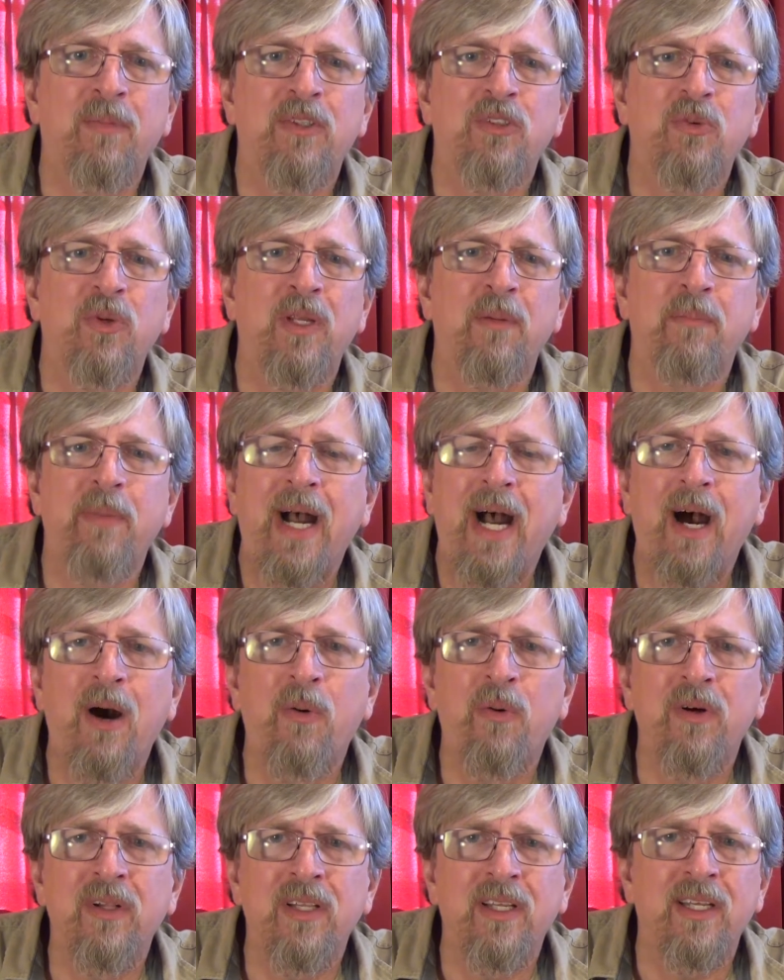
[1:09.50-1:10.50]
between
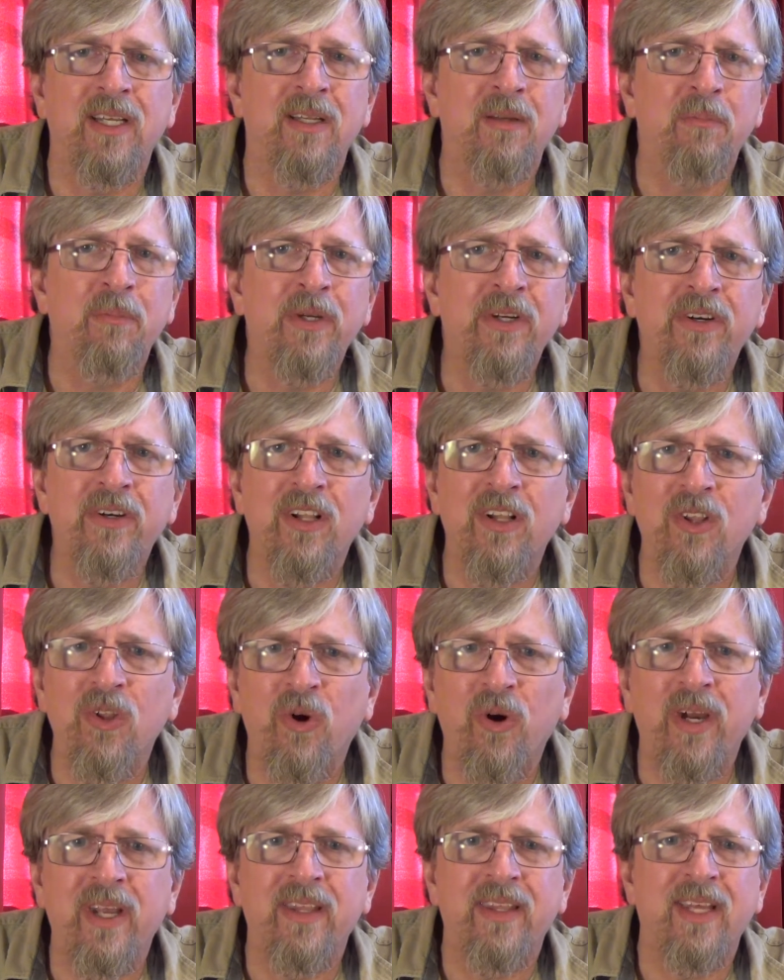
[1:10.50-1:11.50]
Powell and Myrna
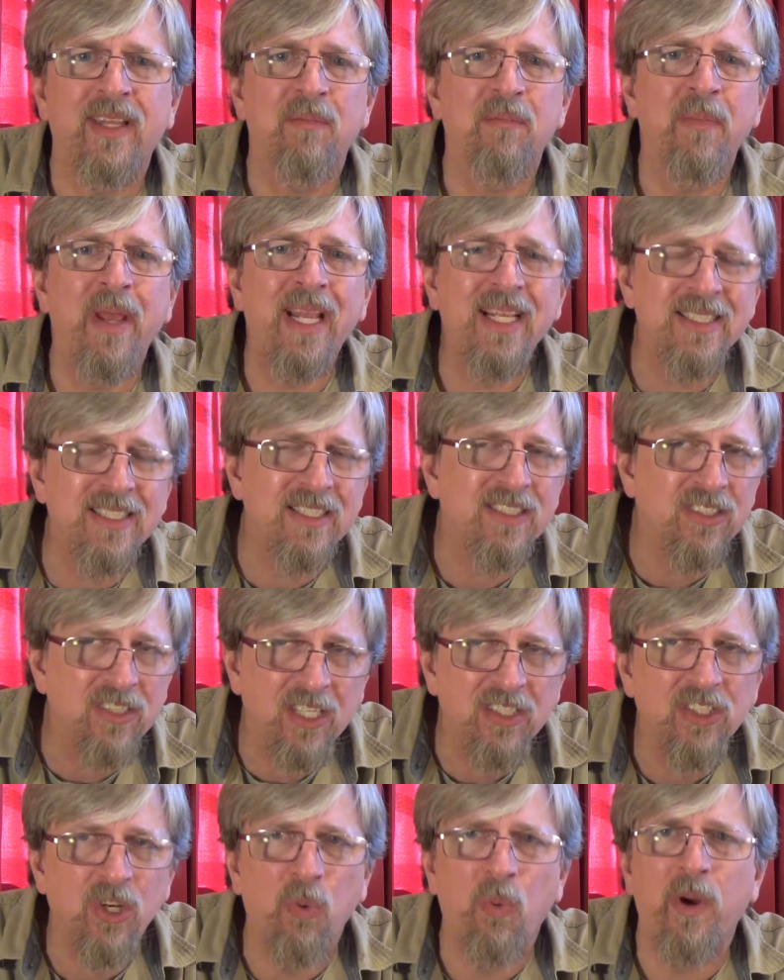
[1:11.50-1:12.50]
Loy that makes this
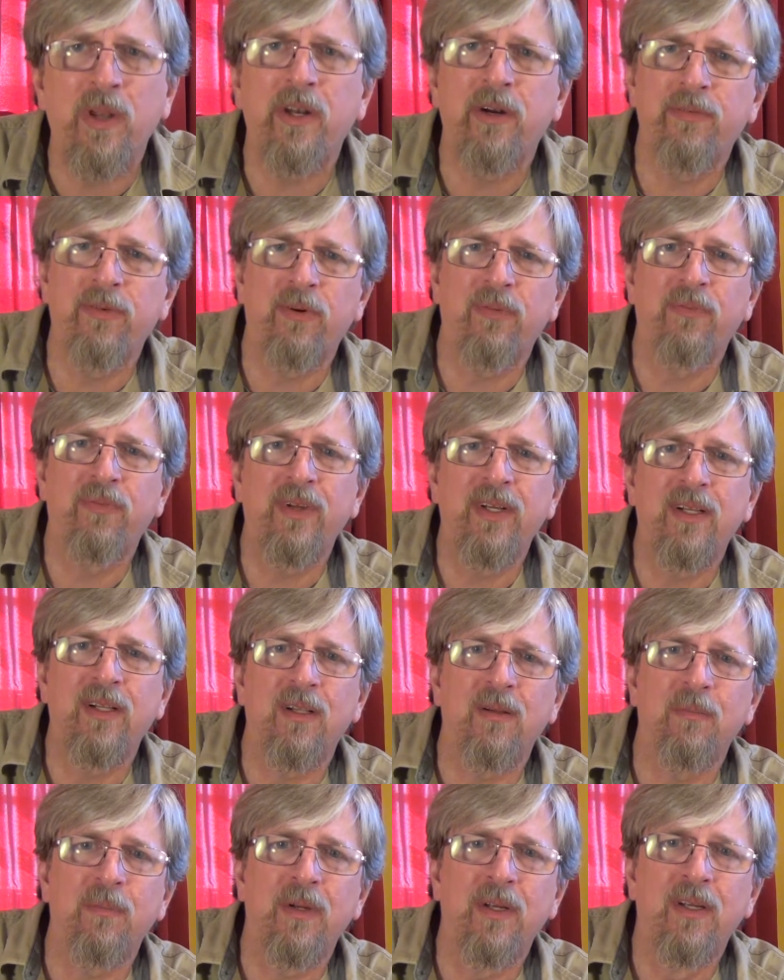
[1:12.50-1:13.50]
such a wonderful
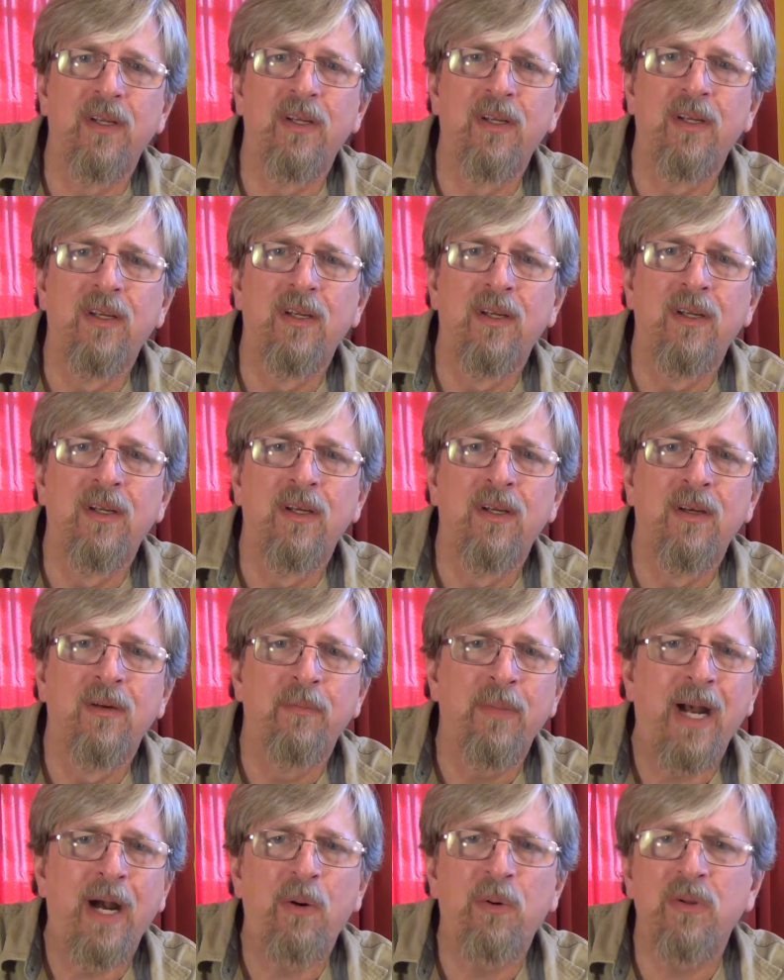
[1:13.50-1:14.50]
film.
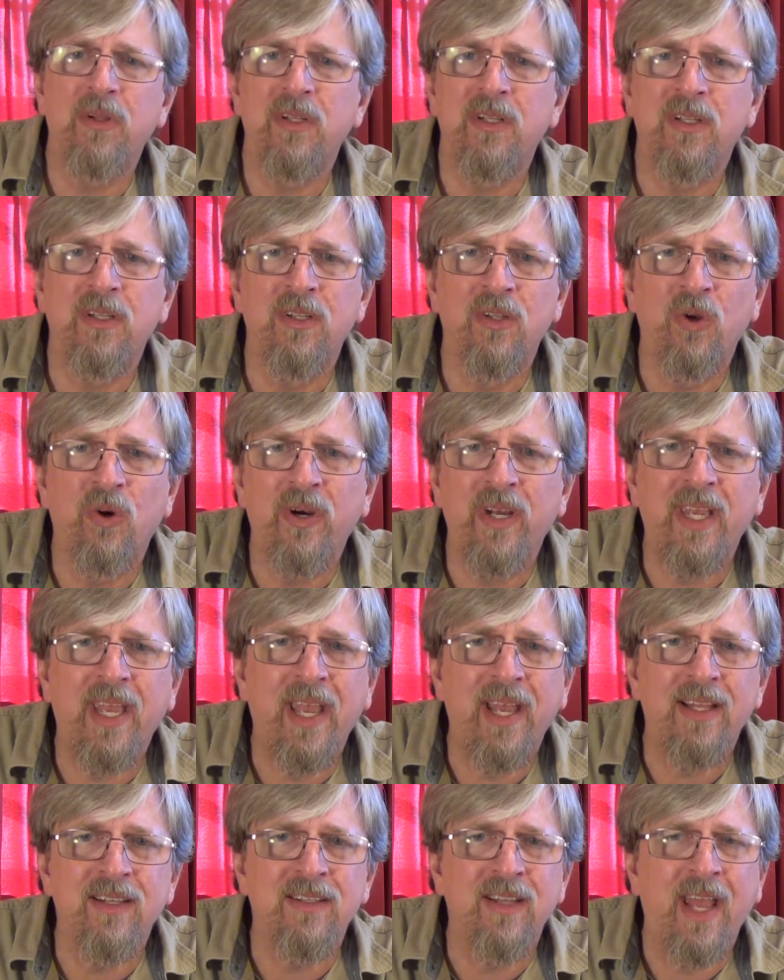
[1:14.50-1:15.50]
Powell and Loy
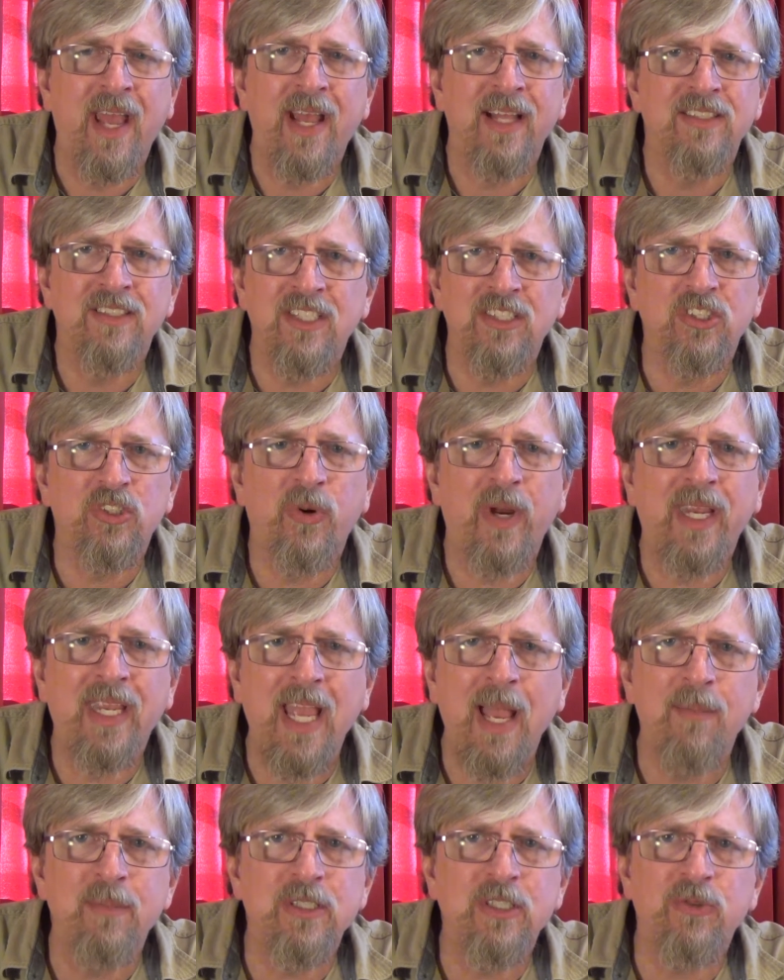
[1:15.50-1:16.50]
had, had such great
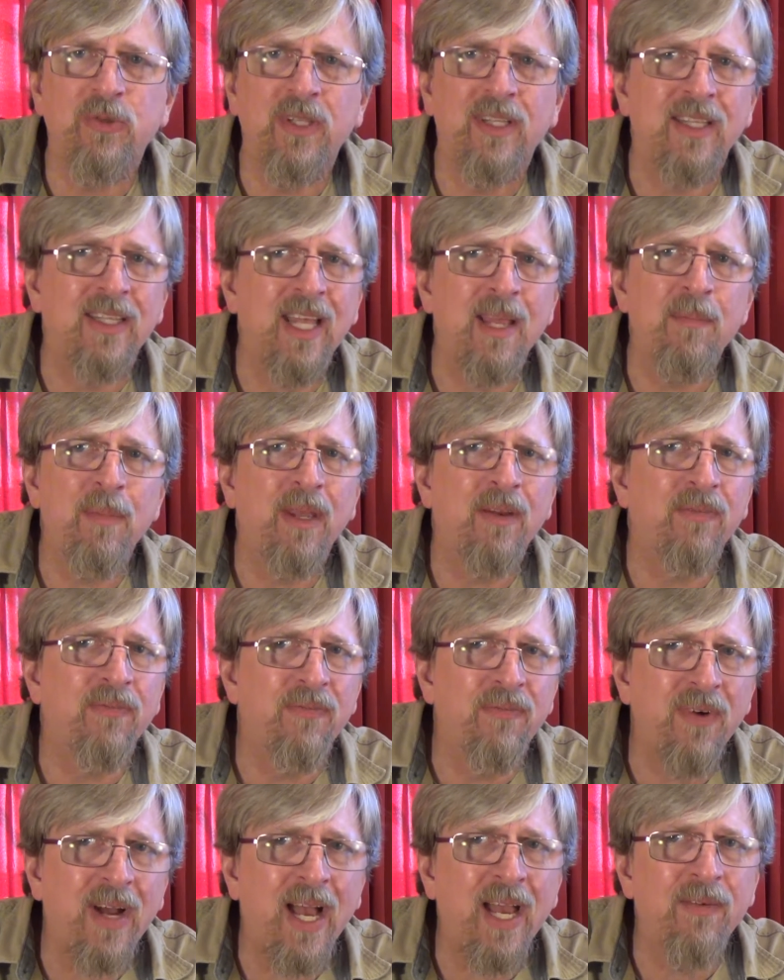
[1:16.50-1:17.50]
chemistry that they made
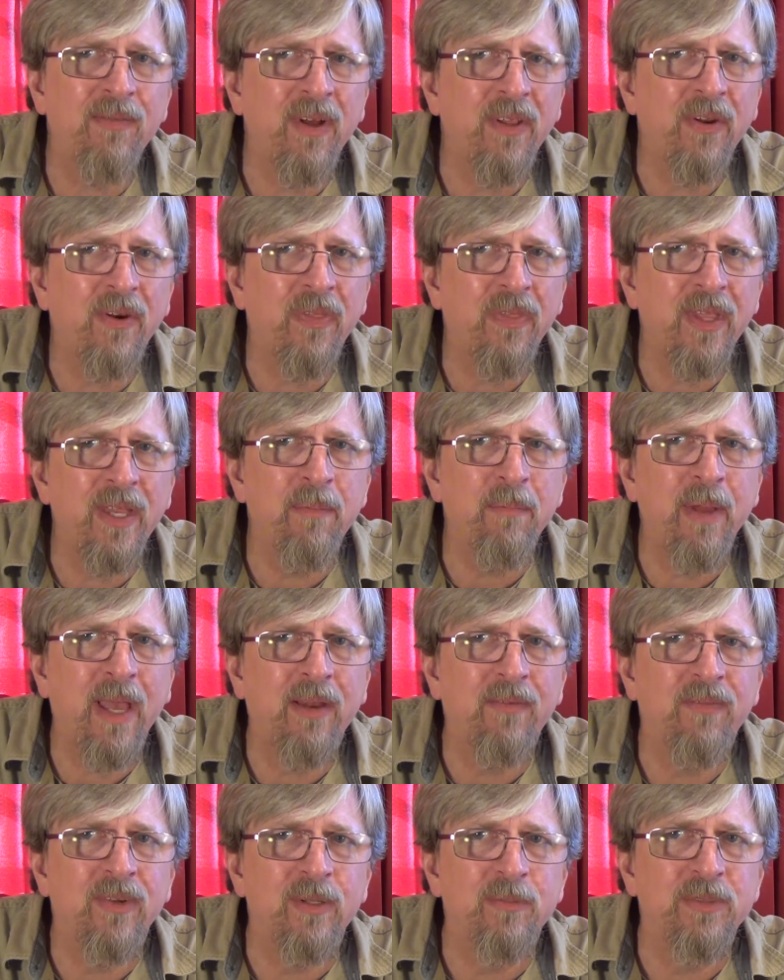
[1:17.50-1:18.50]
five other Thin
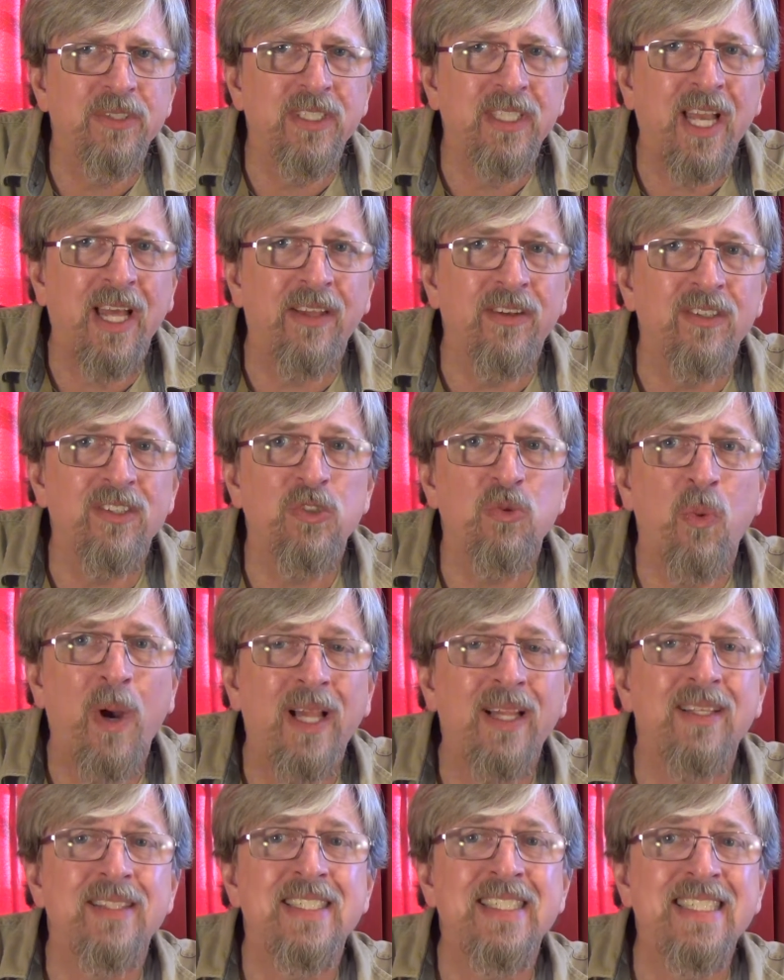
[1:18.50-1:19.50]
Man films together as
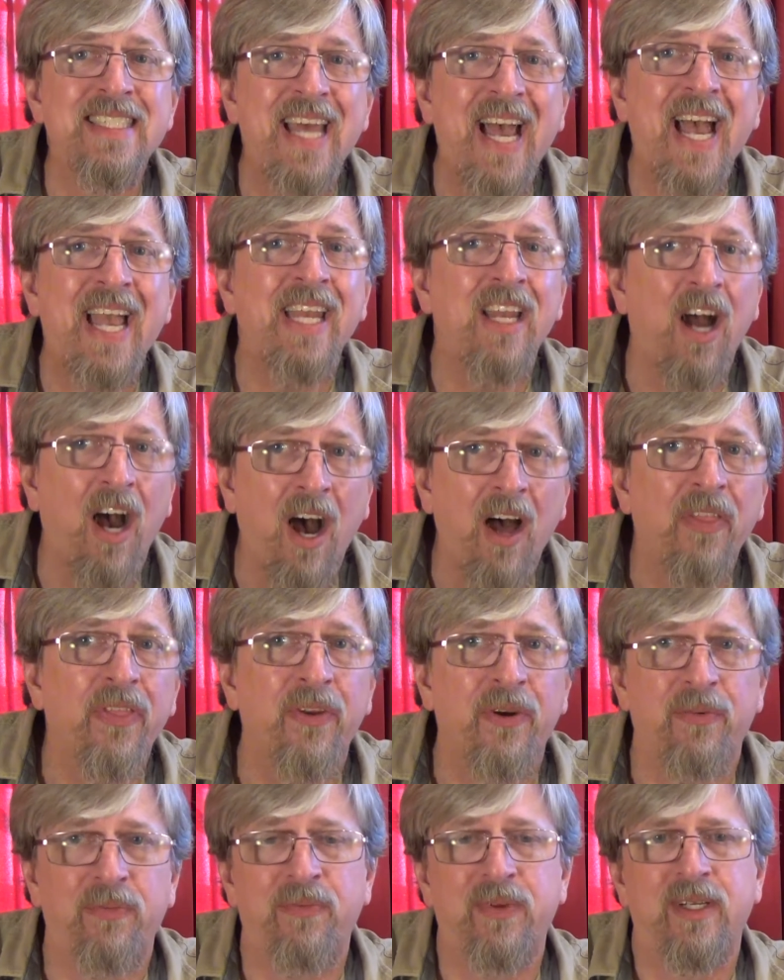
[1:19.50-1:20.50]
well as nine
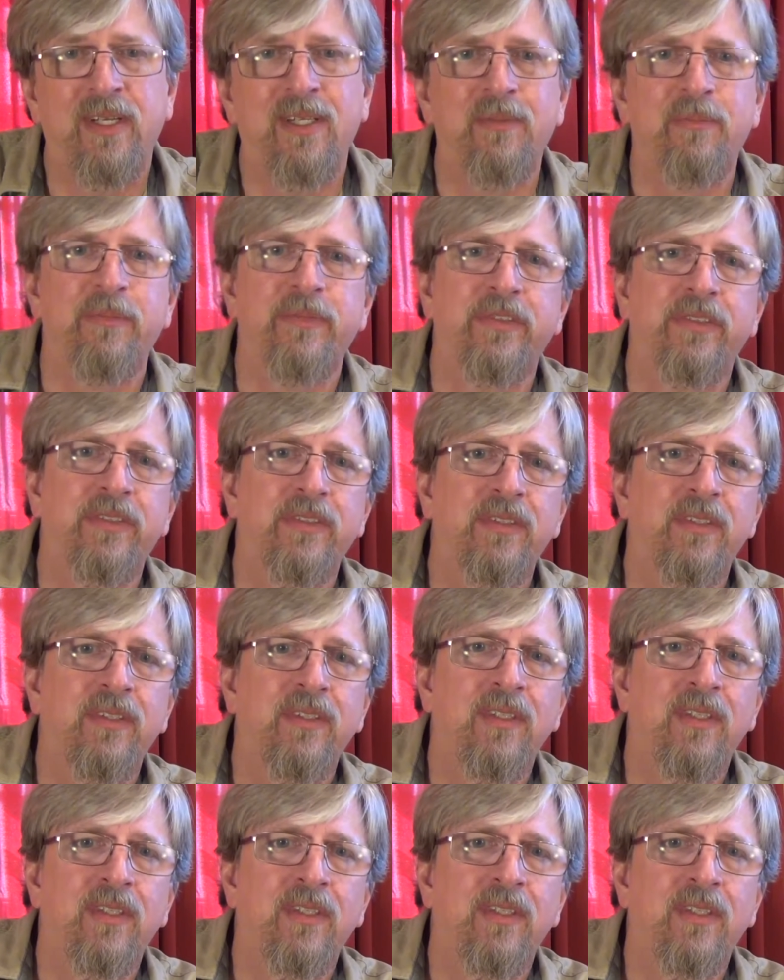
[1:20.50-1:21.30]
other films.